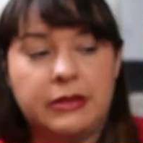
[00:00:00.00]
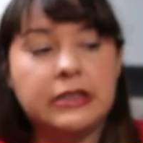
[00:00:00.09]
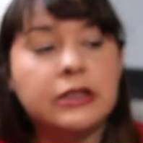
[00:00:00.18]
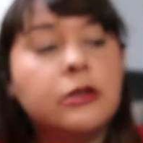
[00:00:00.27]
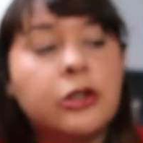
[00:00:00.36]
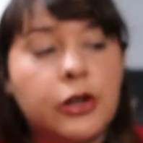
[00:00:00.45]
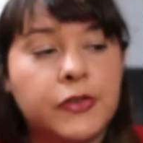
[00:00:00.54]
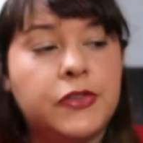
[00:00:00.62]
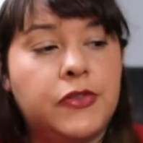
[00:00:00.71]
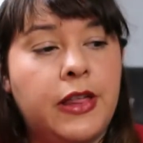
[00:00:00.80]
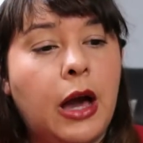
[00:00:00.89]
I'm a little
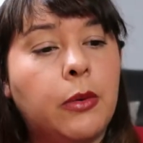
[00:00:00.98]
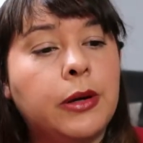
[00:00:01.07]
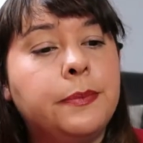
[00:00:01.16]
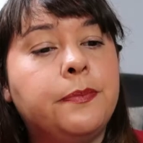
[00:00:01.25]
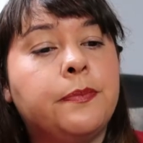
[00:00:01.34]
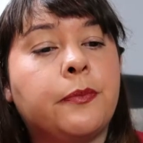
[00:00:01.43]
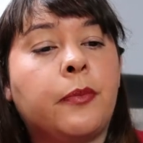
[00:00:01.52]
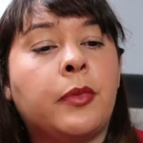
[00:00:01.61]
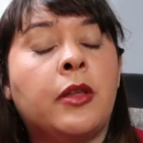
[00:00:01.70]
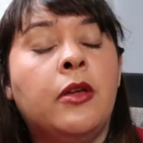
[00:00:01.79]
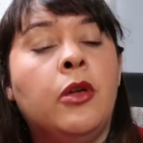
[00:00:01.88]
nervous for that one.
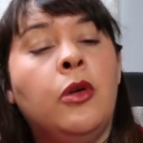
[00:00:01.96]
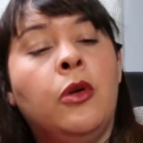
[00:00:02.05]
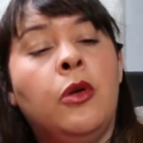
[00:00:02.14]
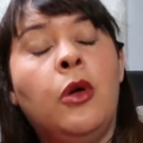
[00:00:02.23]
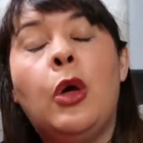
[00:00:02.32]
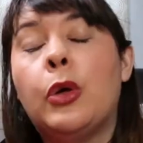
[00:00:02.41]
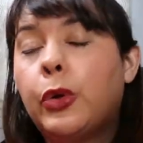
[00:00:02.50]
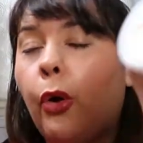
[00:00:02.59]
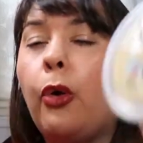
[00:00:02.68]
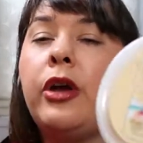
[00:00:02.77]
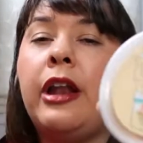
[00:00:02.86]

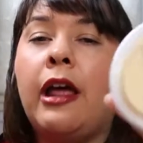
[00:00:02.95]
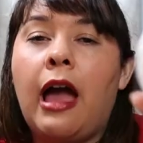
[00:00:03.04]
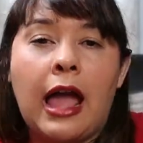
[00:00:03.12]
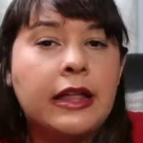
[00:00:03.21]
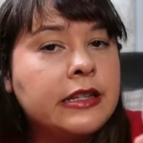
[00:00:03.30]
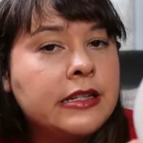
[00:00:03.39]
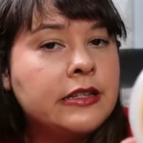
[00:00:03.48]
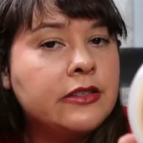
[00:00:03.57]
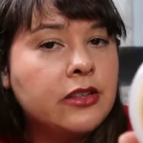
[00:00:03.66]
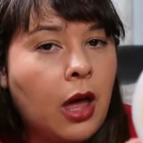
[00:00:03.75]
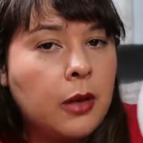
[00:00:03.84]
Coconut
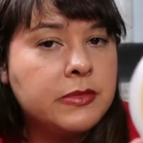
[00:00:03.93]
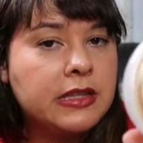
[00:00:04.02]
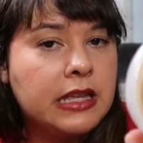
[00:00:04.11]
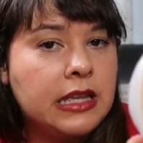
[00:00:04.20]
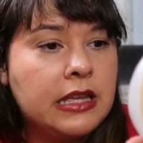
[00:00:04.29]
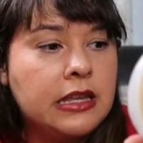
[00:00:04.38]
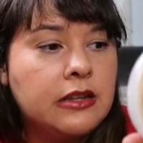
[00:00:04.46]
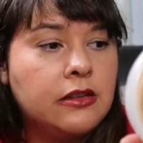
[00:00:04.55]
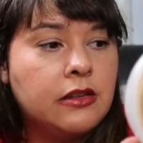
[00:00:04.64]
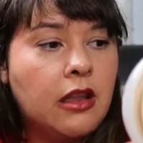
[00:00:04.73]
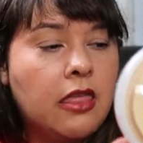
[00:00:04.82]
Island comes
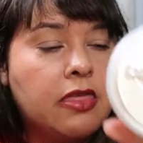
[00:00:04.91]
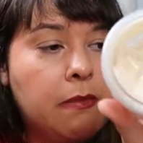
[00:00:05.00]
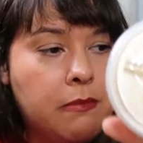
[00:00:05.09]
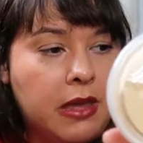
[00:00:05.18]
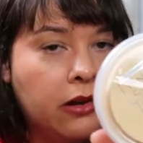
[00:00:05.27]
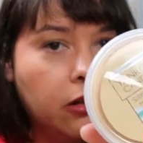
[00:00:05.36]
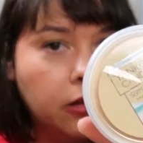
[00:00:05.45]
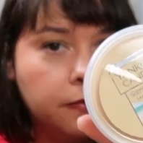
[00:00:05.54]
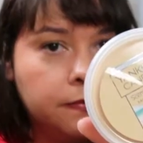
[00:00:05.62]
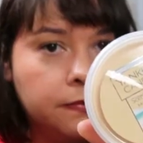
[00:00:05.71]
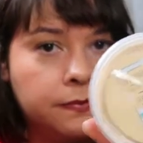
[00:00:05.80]
in the middle.